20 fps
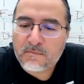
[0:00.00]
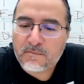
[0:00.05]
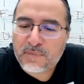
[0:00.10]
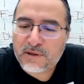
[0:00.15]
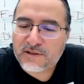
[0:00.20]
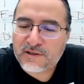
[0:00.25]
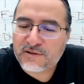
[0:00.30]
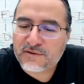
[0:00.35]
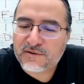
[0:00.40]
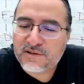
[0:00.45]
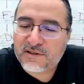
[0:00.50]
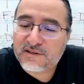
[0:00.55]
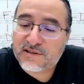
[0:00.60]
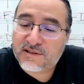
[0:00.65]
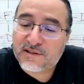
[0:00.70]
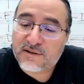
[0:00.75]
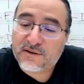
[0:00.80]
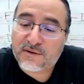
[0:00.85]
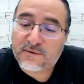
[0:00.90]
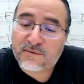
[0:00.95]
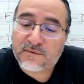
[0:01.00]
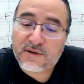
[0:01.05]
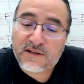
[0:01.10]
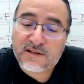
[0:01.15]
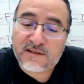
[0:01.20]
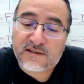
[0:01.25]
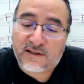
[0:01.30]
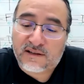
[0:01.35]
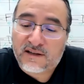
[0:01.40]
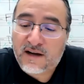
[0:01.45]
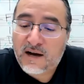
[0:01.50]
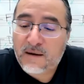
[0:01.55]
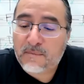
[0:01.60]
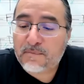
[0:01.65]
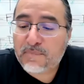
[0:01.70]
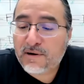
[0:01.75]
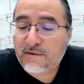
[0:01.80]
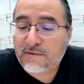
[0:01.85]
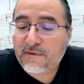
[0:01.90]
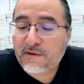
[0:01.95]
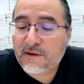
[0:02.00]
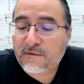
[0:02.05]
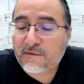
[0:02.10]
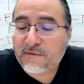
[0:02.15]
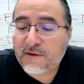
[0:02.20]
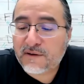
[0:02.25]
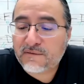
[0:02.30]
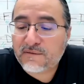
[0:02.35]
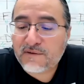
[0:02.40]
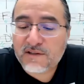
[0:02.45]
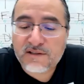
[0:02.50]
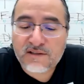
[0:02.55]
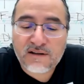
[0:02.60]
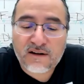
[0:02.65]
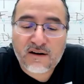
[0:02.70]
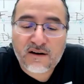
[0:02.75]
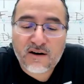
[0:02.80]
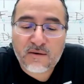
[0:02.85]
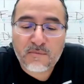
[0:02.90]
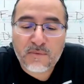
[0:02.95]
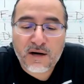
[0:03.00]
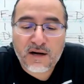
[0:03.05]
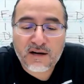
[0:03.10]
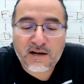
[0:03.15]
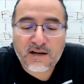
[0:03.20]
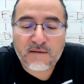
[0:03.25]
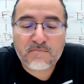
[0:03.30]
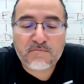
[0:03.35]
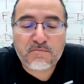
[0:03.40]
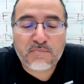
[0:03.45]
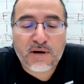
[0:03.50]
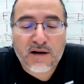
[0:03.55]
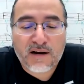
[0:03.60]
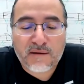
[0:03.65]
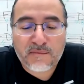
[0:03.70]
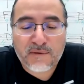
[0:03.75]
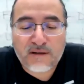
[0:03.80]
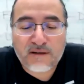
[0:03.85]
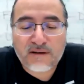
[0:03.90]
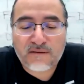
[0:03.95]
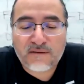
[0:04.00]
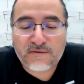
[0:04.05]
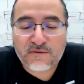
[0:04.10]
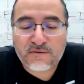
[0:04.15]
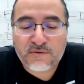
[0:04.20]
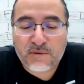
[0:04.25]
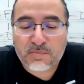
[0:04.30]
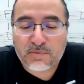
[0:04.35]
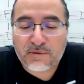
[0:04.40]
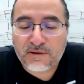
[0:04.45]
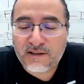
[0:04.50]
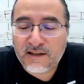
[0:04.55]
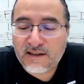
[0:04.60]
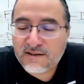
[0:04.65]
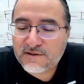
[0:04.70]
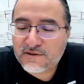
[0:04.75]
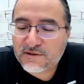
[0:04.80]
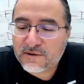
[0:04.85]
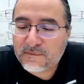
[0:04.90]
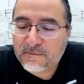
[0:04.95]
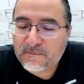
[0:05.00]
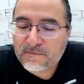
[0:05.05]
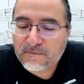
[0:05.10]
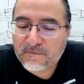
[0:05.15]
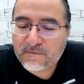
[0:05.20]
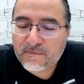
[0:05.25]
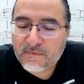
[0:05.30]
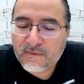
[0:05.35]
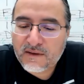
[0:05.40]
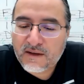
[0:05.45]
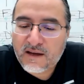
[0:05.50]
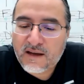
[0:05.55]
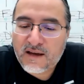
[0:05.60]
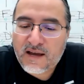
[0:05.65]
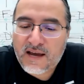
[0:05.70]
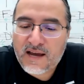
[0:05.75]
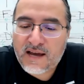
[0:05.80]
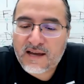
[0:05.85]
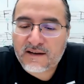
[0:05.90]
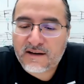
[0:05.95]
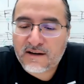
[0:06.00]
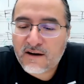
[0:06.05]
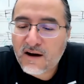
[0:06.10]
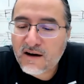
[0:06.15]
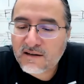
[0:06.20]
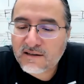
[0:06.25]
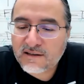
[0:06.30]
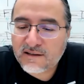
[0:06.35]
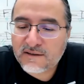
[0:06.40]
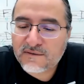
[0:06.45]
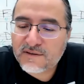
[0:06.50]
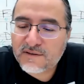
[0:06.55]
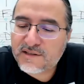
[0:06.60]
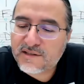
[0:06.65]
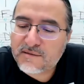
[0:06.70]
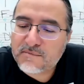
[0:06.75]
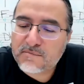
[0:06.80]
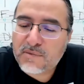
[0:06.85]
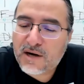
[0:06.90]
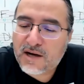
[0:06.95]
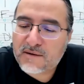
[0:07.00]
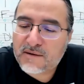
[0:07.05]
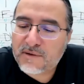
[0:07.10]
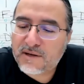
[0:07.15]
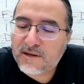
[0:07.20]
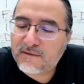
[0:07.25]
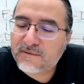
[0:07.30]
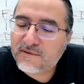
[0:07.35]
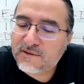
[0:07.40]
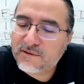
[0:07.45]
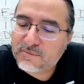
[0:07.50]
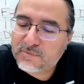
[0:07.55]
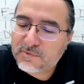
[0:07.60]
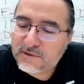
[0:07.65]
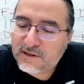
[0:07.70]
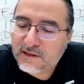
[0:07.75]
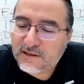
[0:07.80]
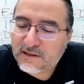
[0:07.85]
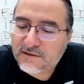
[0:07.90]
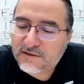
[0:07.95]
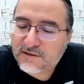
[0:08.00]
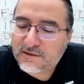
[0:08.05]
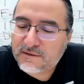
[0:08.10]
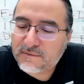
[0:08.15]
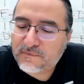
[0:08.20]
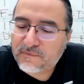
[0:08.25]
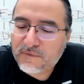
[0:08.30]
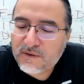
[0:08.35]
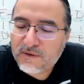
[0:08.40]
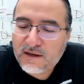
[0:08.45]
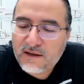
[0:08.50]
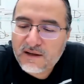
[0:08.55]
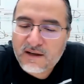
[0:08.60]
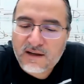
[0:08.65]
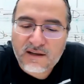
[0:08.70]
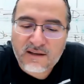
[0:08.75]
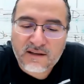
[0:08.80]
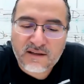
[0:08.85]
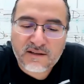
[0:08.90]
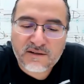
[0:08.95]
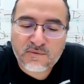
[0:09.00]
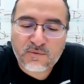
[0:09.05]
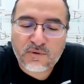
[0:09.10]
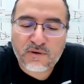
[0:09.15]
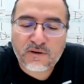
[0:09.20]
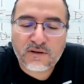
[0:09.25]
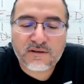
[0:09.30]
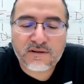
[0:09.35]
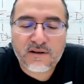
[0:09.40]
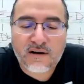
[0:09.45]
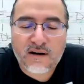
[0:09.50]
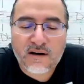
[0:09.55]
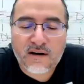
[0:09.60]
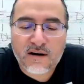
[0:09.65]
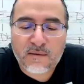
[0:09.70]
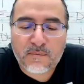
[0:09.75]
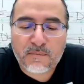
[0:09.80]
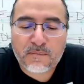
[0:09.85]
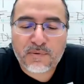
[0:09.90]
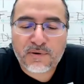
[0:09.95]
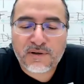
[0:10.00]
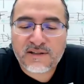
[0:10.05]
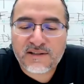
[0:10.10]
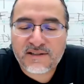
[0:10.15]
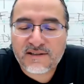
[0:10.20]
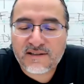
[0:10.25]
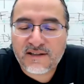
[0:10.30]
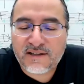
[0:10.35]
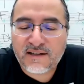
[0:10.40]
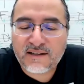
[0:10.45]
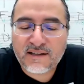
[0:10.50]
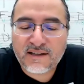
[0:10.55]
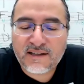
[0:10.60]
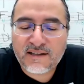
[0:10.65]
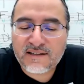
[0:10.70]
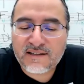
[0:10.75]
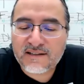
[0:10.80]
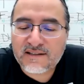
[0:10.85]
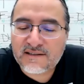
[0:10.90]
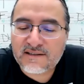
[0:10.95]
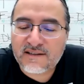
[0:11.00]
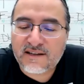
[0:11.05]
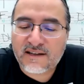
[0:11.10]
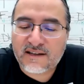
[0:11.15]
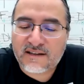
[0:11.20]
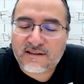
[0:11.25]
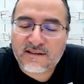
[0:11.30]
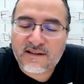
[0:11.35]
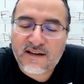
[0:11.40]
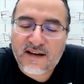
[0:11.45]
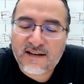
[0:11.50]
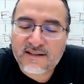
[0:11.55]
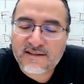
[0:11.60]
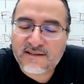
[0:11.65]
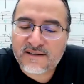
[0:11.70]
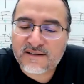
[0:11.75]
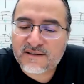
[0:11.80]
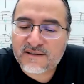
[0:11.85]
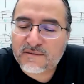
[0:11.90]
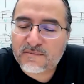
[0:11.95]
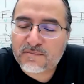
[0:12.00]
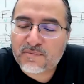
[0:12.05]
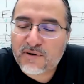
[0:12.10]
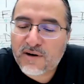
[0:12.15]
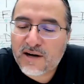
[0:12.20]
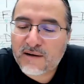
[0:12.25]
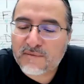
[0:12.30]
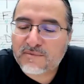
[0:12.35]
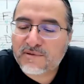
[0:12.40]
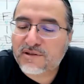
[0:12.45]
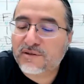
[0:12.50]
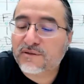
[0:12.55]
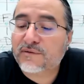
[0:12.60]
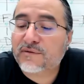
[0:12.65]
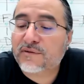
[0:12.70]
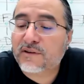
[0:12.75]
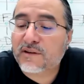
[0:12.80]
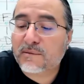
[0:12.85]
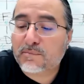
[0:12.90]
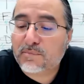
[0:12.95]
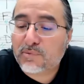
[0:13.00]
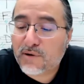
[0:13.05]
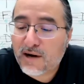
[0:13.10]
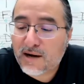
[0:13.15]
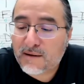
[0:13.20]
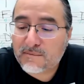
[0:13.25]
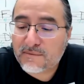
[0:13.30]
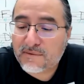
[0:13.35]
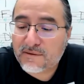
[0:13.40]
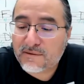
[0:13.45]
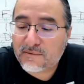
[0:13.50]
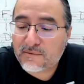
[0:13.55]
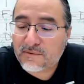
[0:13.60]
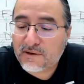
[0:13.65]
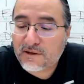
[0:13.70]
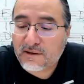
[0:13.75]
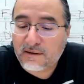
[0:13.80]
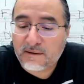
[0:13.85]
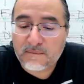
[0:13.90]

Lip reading: But do consider the reason. A perfect fifth is the harmonic embodiment of triple nature, and an octave is the embodiment of duple nature. These worlds are pristinely distinct, as is the prime 2 from the prime 3.